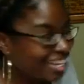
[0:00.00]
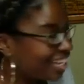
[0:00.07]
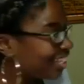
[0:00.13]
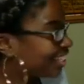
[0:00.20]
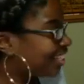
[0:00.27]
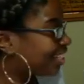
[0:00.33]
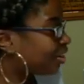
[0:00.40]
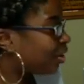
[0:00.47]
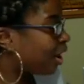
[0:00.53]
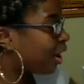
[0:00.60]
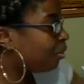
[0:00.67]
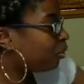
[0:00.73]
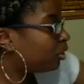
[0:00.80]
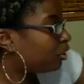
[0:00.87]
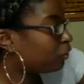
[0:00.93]
So
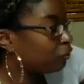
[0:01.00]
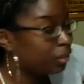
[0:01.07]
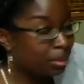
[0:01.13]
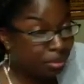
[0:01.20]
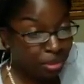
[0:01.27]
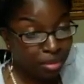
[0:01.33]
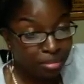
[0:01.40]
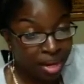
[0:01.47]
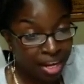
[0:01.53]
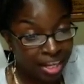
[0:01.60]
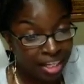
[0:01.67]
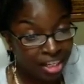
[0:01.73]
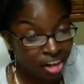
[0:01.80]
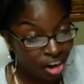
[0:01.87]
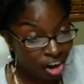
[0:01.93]
I'm going to flip to my
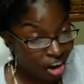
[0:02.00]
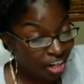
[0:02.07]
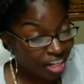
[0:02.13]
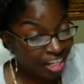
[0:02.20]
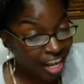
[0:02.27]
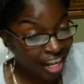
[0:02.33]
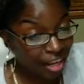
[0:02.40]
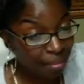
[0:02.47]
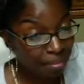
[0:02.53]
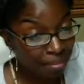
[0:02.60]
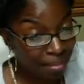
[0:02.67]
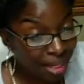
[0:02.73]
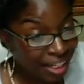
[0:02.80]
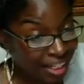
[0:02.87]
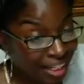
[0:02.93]
cardiac
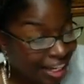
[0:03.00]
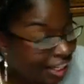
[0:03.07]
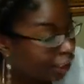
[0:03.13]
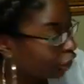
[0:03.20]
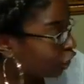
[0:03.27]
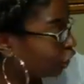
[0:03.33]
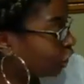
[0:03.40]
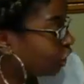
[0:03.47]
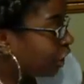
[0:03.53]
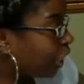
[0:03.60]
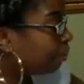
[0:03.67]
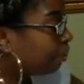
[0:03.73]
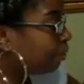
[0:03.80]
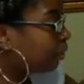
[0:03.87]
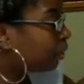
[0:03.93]
medication
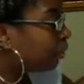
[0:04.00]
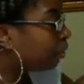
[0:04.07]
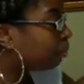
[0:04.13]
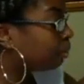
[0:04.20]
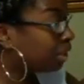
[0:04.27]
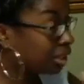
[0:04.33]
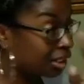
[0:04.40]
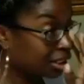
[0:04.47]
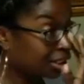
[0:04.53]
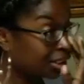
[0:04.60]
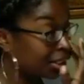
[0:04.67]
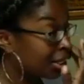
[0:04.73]
chapter because